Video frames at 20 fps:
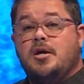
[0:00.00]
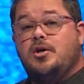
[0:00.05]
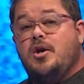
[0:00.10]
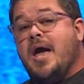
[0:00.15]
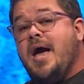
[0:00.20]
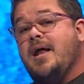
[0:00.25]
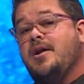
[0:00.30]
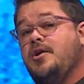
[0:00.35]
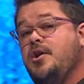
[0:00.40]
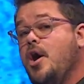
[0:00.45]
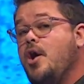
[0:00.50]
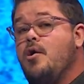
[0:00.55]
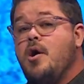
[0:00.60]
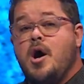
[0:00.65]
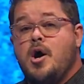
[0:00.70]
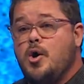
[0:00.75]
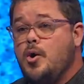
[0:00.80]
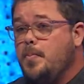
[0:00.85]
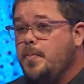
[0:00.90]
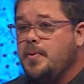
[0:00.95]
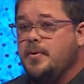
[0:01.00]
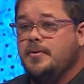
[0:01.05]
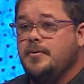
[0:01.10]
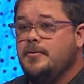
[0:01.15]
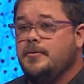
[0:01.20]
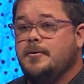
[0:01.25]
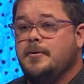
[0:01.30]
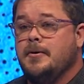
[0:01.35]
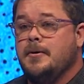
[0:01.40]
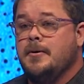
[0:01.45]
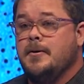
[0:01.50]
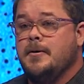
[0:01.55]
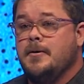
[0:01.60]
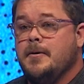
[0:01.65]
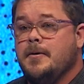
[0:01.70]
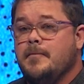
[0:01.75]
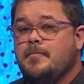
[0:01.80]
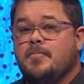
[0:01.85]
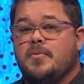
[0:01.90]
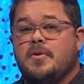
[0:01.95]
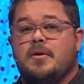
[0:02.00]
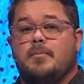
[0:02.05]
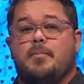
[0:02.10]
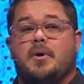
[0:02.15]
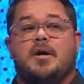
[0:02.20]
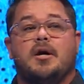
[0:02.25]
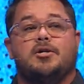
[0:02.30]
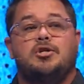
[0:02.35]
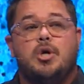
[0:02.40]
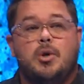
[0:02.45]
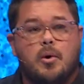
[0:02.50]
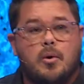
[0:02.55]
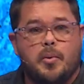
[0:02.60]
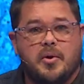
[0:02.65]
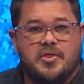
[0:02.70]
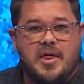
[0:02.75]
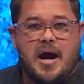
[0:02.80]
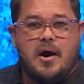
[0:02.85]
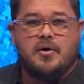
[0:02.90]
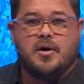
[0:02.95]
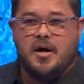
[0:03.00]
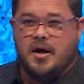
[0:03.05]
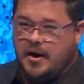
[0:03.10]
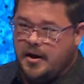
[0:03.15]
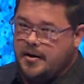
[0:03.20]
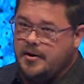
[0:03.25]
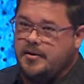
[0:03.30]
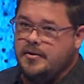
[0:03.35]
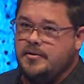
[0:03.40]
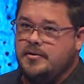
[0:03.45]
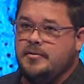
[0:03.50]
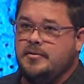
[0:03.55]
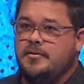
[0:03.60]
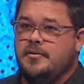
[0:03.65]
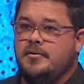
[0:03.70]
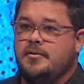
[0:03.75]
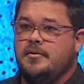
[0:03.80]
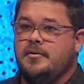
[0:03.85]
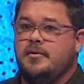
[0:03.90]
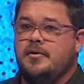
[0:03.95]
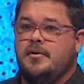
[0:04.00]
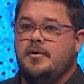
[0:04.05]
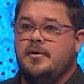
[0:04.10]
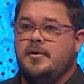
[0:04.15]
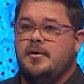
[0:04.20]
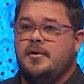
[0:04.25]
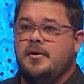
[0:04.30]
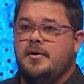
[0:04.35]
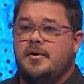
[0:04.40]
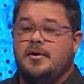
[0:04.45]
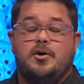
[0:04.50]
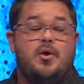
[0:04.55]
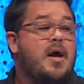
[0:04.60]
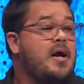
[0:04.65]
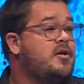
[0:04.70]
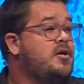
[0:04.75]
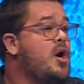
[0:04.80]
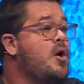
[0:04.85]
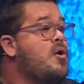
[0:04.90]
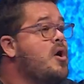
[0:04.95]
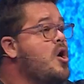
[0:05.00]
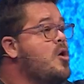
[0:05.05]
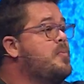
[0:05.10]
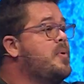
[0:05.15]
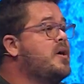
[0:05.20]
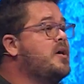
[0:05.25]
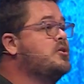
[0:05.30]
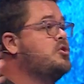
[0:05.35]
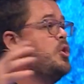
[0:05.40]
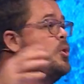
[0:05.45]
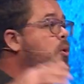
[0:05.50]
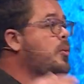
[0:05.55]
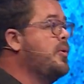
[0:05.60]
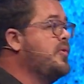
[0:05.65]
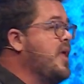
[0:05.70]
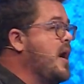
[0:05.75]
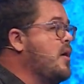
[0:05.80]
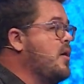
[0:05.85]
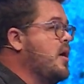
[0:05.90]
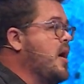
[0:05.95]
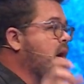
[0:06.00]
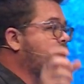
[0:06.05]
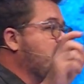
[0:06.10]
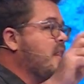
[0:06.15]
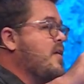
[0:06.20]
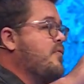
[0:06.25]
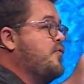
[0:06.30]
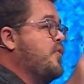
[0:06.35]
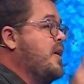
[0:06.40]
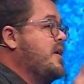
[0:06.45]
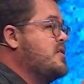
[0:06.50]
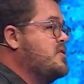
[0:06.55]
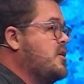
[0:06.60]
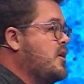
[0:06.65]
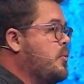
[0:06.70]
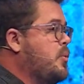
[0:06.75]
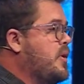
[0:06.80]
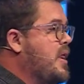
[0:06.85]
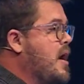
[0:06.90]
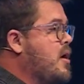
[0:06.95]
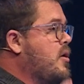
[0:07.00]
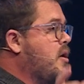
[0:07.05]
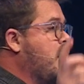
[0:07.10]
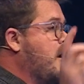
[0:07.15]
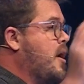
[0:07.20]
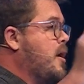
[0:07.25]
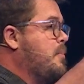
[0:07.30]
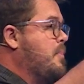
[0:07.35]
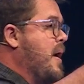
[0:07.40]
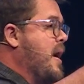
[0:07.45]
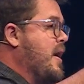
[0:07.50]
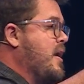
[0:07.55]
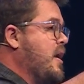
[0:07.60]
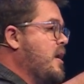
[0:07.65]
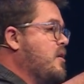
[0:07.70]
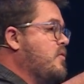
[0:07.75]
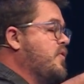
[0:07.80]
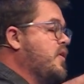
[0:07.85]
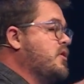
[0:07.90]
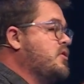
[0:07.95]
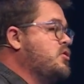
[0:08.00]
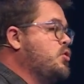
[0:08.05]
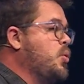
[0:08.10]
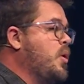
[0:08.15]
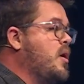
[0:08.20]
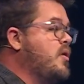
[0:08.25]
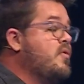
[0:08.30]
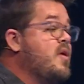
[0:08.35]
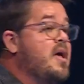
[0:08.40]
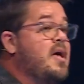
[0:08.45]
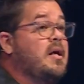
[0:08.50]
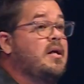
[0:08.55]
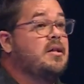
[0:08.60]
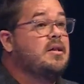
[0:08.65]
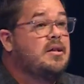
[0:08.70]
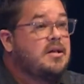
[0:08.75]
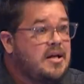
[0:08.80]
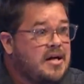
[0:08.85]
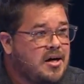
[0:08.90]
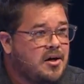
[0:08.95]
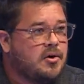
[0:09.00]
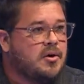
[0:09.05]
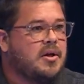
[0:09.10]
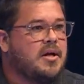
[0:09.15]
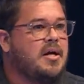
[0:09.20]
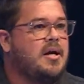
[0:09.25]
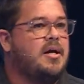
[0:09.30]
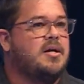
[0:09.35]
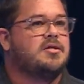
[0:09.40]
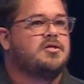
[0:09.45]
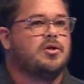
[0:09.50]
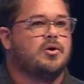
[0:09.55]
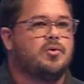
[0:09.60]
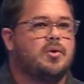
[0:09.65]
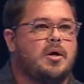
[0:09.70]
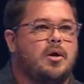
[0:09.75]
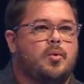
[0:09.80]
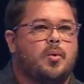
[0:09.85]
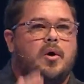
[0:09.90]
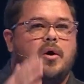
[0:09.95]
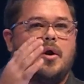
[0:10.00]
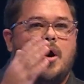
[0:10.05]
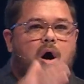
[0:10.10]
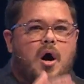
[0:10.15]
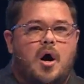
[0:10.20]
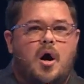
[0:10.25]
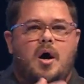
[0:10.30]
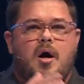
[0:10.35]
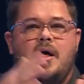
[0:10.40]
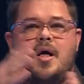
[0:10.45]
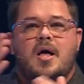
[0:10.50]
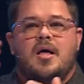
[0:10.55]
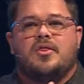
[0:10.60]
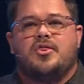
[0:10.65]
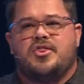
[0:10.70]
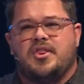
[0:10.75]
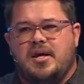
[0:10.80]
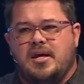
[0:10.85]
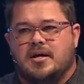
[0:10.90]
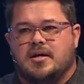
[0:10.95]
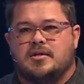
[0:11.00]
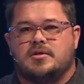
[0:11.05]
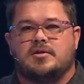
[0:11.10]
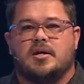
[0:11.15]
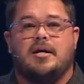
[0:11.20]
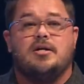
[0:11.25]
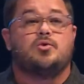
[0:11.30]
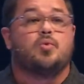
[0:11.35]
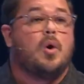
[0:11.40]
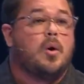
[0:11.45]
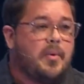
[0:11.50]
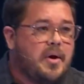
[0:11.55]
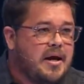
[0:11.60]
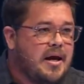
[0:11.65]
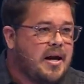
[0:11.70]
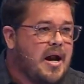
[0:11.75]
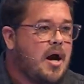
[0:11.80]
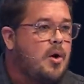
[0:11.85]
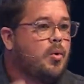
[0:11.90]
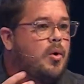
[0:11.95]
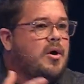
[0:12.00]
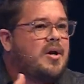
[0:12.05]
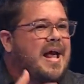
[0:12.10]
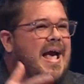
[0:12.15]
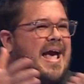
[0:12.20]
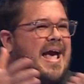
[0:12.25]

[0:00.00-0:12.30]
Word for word: You had no hope because you were without God. You had no hope because you were without God. And that phrase there, without God, back in verse 12, literally is the Greek word atheist. It's where we get our word